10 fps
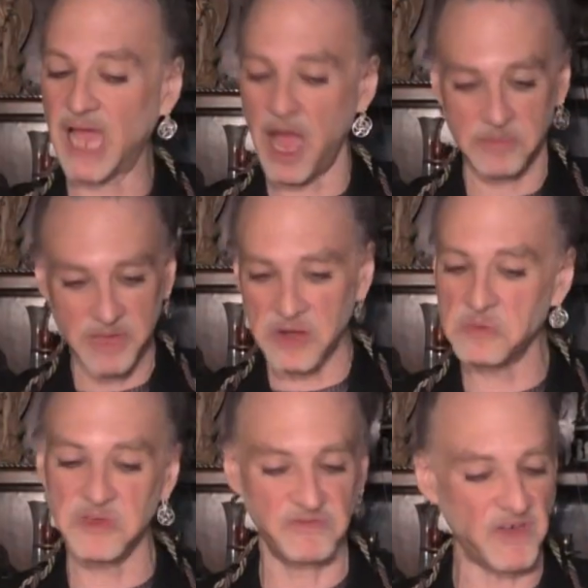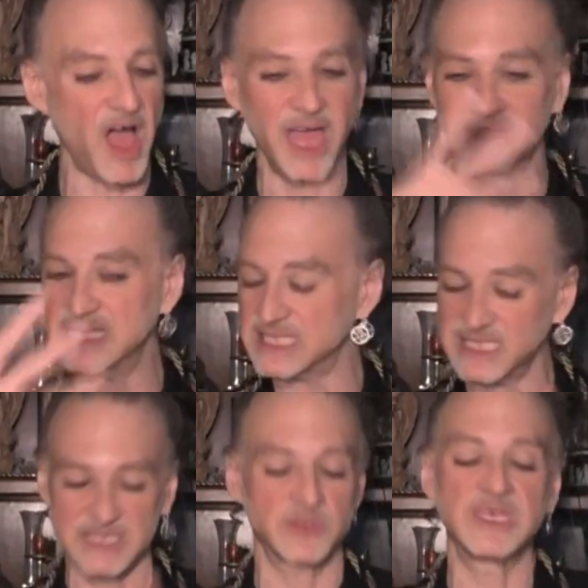I'm gonna be fine. This
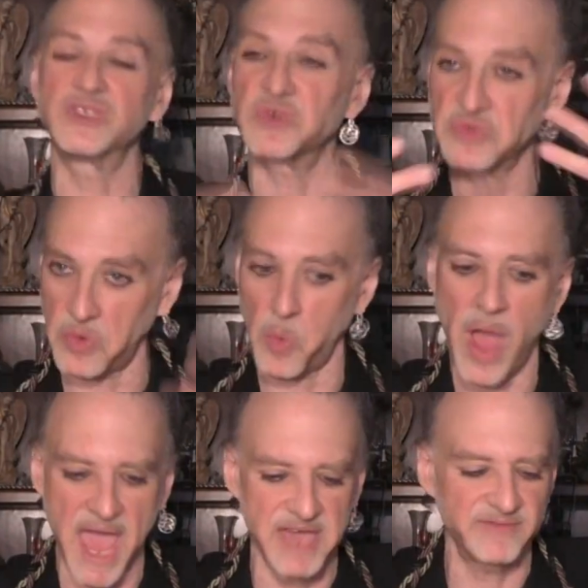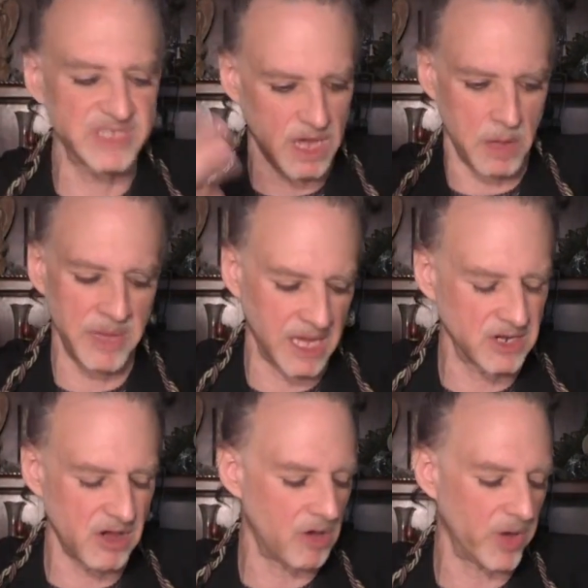is these are the waves coming
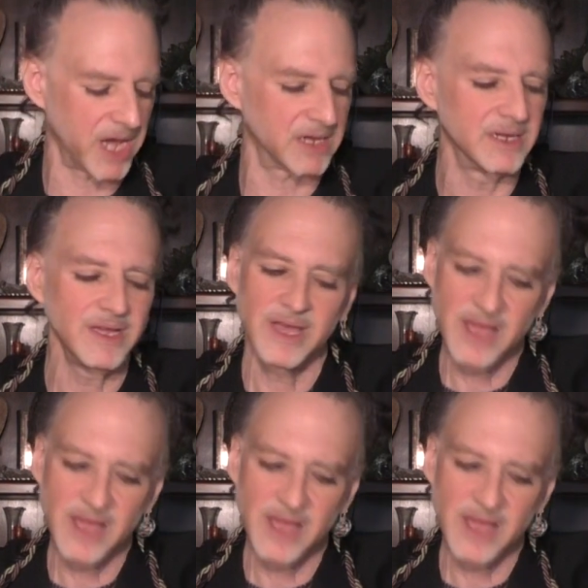and going.